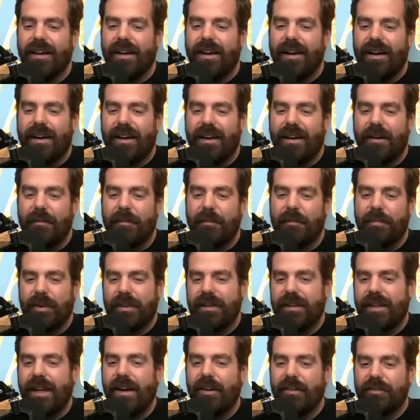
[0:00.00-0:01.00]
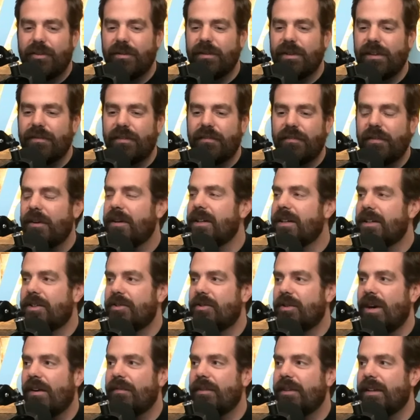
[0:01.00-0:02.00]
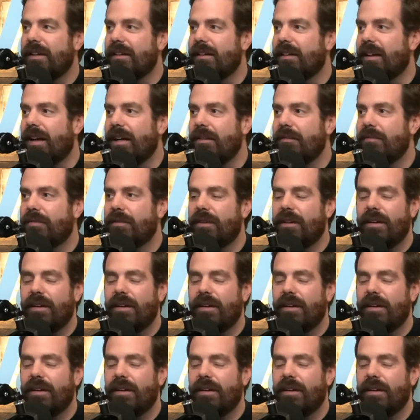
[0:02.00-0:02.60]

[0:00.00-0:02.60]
But they also live a very extravagant life.